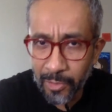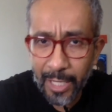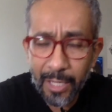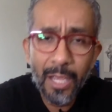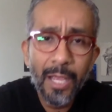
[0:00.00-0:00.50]

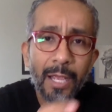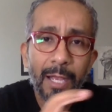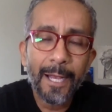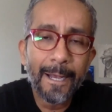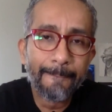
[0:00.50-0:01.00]
Okay.
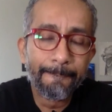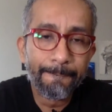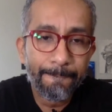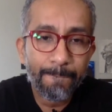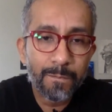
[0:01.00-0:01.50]

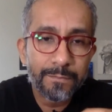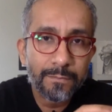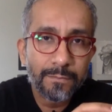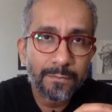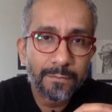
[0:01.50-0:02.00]
Where
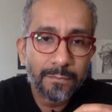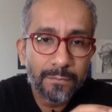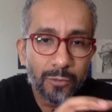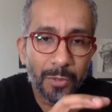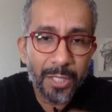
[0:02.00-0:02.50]

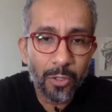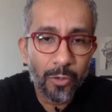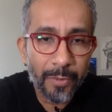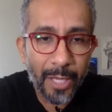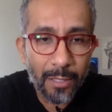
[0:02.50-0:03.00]
was I
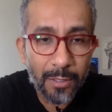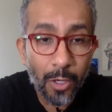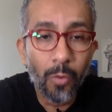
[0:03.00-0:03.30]
going with that?